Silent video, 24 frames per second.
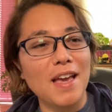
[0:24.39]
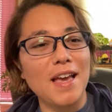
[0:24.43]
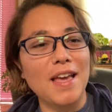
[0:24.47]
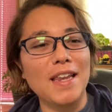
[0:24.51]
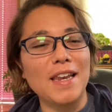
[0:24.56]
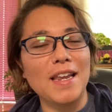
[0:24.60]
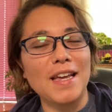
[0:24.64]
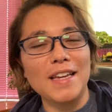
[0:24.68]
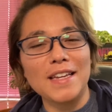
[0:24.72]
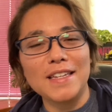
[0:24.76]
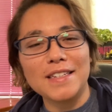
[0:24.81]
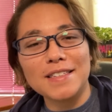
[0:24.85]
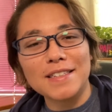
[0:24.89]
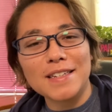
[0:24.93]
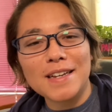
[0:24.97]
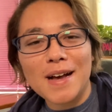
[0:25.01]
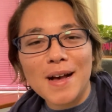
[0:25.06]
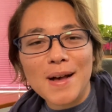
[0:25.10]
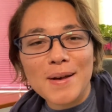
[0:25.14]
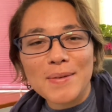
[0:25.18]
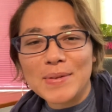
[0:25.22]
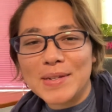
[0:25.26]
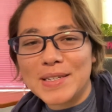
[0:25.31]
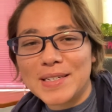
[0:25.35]
and I get to
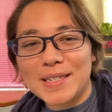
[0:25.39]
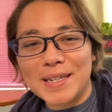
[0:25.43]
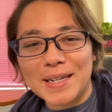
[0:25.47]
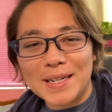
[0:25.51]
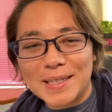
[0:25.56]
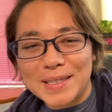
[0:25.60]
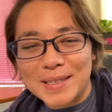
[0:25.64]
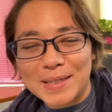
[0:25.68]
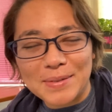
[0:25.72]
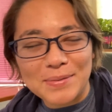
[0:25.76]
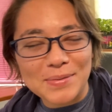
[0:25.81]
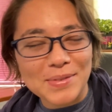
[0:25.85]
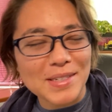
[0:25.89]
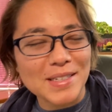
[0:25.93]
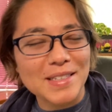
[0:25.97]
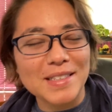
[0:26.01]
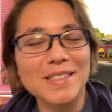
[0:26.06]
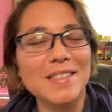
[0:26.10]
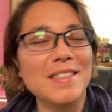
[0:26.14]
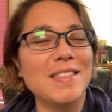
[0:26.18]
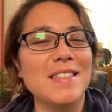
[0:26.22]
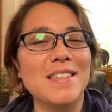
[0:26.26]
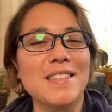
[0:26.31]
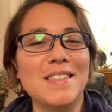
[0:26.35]
comment on them, and
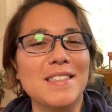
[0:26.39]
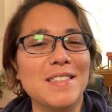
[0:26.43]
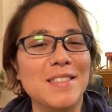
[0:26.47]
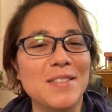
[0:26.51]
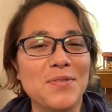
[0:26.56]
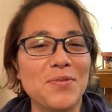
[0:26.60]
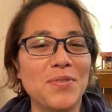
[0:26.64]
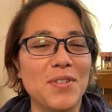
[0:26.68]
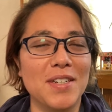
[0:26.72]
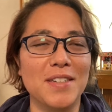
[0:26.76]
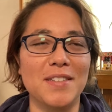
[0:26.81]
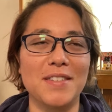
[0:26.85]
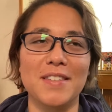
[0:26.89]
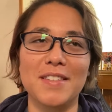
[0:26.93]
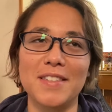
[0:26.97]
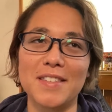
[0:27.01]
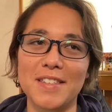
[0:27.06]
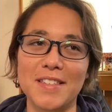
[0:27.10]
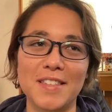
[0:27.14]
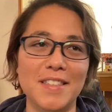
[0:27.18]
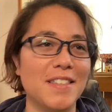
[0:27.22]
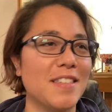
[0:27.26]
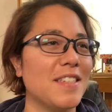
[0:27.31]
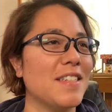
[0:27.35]
it's just fun just
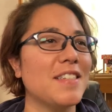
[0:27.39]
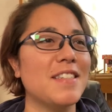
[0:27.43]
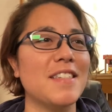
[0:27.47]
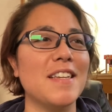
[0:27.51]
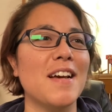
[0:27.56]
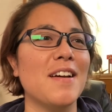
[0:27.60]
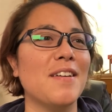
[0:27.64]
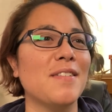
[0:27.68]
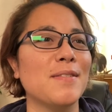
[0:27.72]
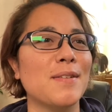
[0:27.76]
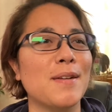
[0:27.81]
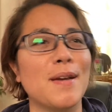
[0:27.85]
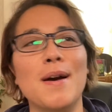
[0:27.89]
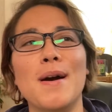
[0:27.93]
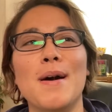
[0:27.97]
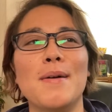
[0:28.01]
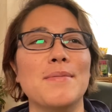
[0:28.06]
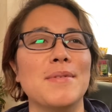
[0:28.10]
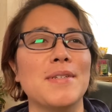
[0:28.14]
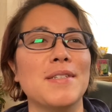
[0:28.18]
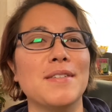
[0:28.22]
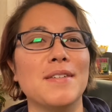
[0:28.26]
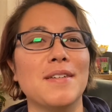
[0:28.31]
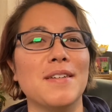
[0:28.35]
to sit down,
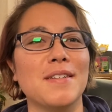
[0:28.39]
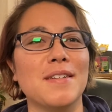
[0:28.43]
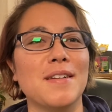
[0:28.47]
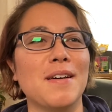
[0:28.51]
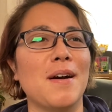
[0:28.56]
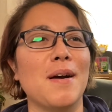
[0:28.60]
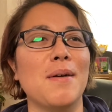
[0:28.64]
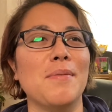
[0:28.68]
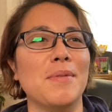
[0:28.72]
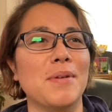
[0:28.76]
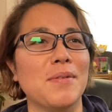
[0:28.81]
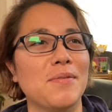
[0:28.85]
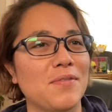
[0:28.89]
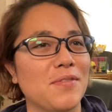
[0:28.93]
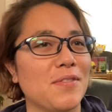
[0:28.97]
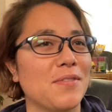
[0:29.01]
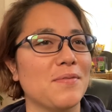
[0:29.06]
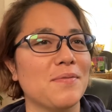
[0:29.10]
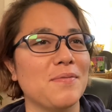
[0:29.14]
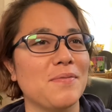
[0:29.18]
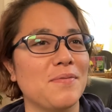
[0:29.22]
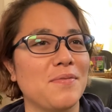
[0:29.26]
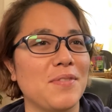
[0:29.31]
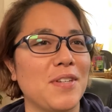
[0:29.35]
comment on comment
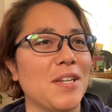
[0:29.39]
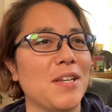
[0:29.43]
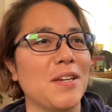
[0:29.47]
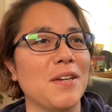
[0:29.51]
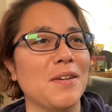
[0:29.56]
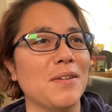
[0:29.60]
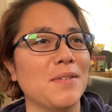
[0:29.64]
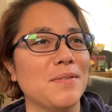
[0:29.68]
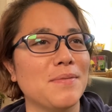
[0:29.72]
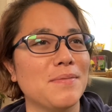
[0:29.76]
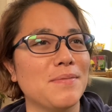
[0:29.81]
video.